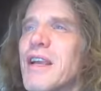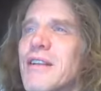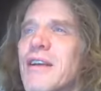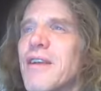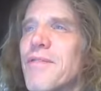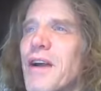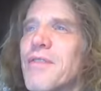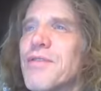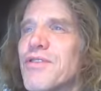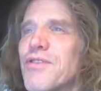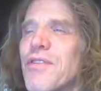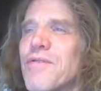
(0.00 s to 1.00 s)
antivirus
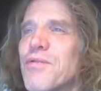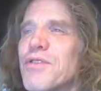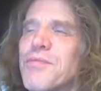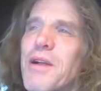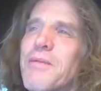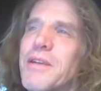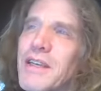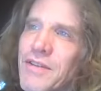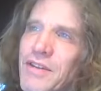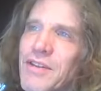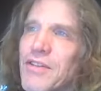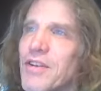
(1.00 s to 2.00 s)
software is probably
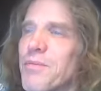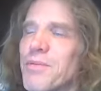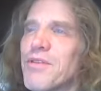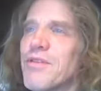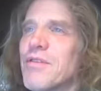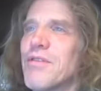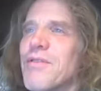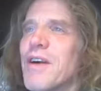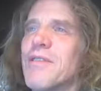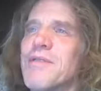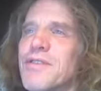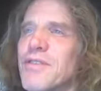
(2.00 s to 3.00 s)
giving your computer a
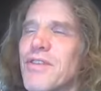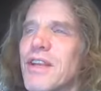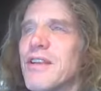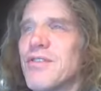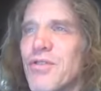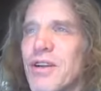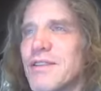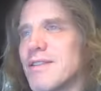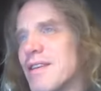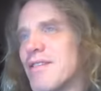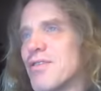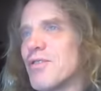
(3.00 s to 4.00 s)
virus so they can try to
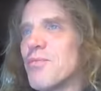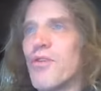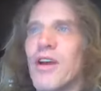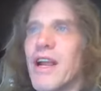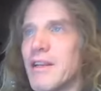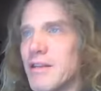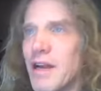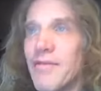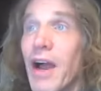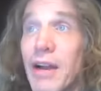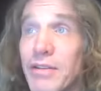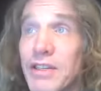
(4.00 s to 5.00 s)
sell you more
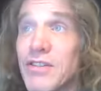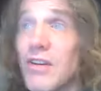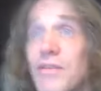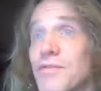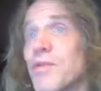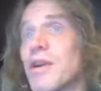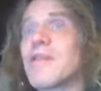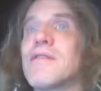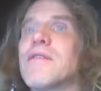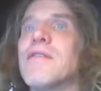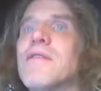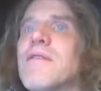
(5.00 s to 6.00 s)
antivirus software.
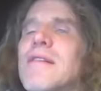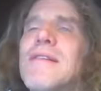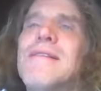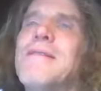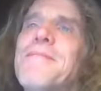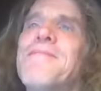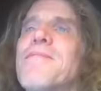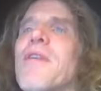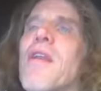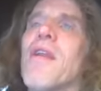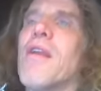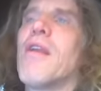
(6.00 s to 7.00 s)
So
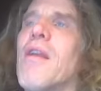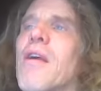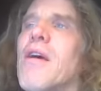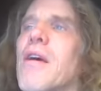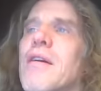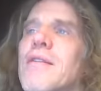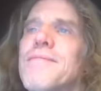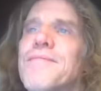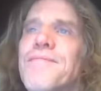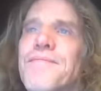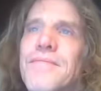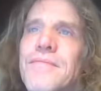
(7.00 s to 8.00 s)
um,
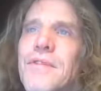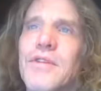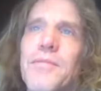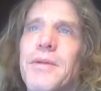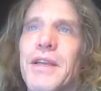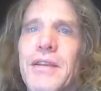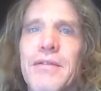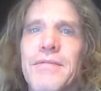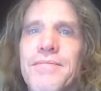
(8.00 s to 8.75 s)
you're being,